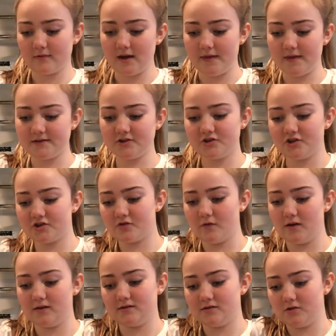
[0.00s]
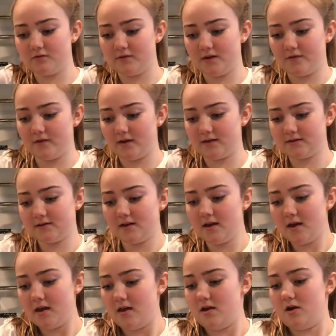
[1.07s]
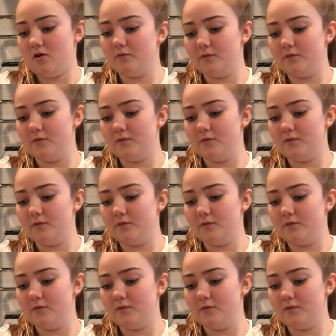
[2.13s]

And this is just going to give it a